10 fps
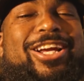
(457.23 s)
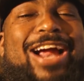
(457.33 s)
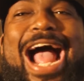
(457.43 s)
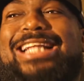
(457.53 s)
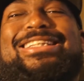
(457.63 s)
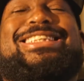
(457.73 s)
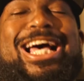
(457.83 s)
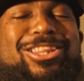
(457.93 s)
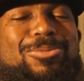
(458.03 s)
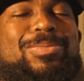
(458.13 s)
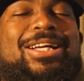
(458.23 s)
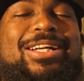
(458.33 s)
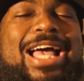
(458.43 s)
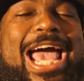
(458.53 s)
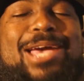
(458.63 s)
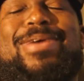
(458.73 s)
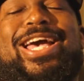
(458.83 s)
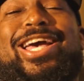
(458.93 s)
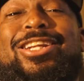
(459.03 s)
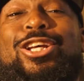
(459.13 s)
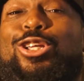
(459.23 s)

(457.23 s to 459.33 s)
I had to tell them, hey man,